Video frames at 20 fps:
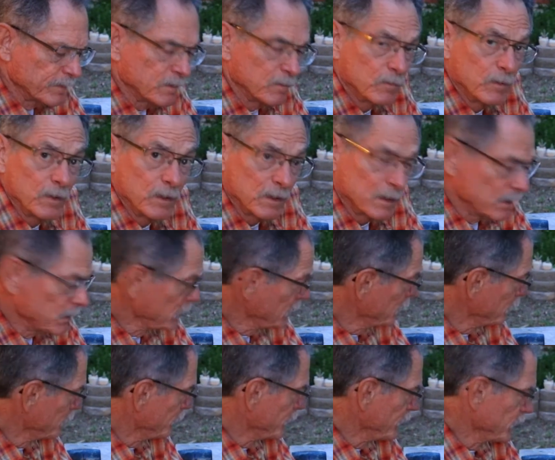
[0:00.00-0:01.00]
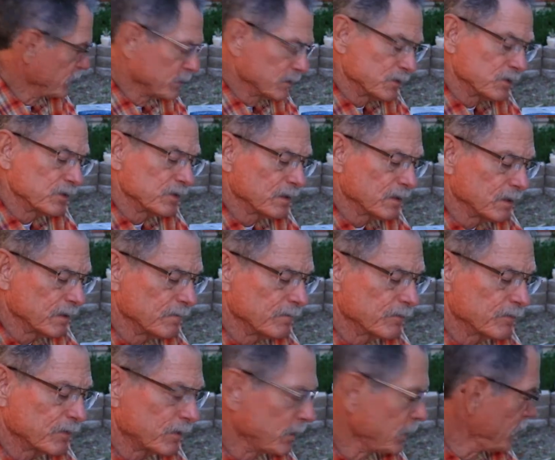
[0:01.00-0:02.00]
It will not budge. I've
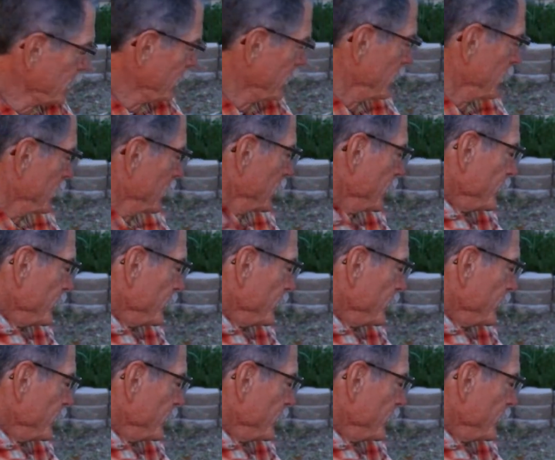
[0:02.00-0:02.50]
tried.